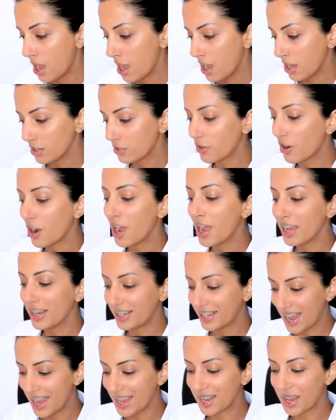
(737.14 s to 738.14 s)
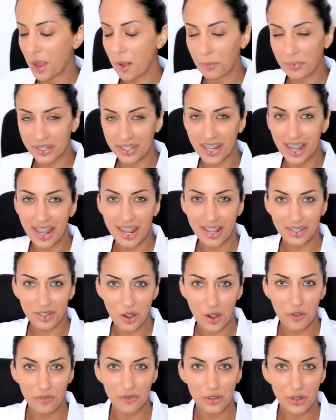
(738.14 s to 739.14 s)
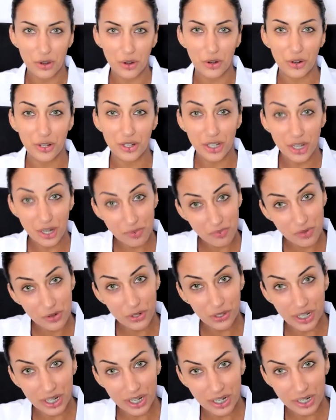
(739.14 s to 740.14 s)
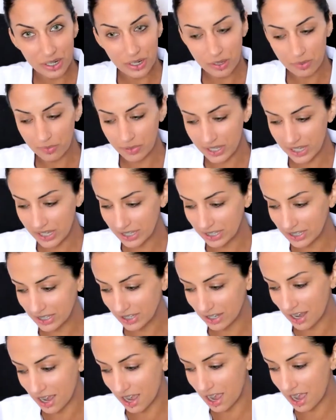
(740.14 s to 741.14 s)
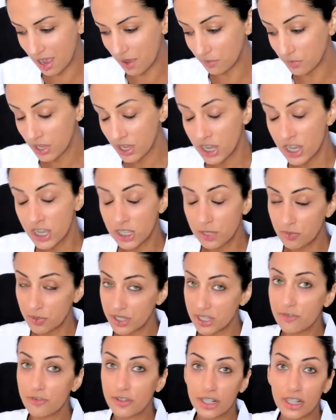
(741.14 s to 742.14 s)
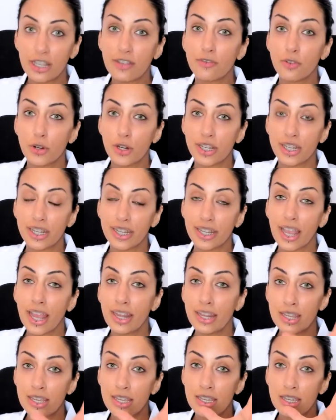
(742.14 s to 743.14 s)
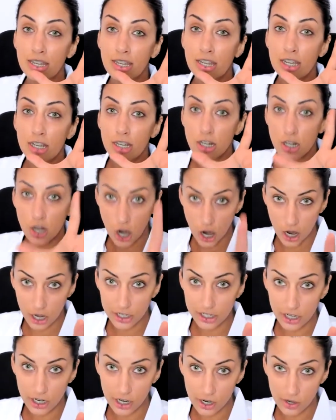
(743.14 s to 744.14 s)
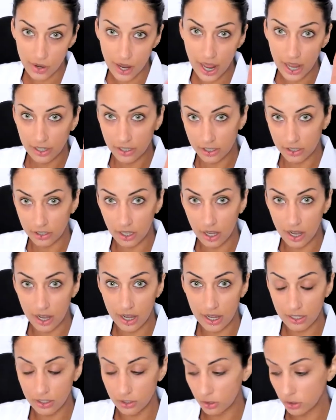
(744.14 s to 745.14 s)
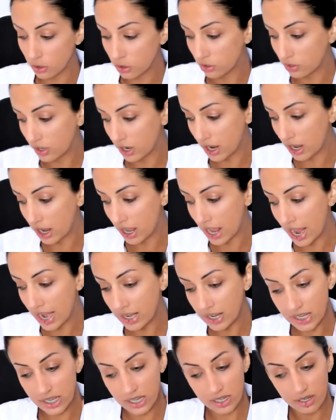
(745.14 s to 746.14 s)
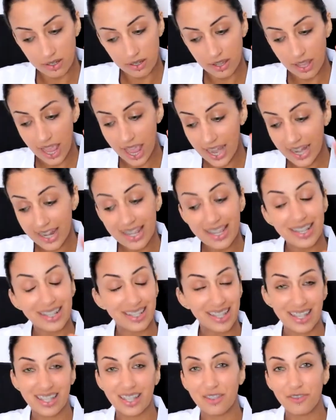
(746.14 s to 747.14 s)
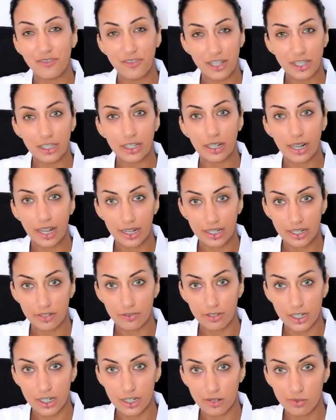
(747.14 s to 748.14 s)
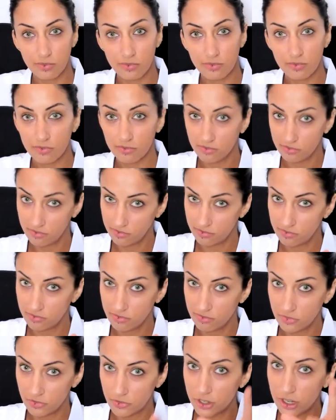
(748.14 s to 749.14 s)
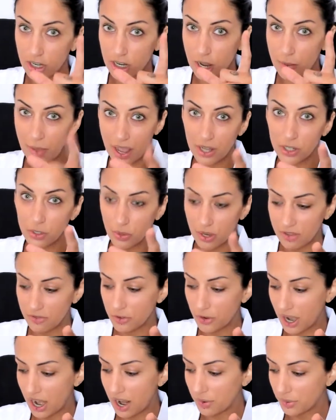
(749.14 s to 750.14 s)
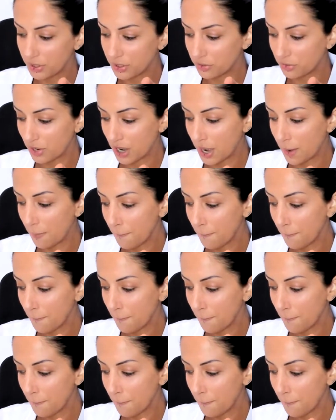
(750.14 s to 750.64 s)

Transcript: Try and take a couple of days off your gym routine, please. Specifically avoiding any cardio exercise or any excessive physical activity for about 24 hours, right?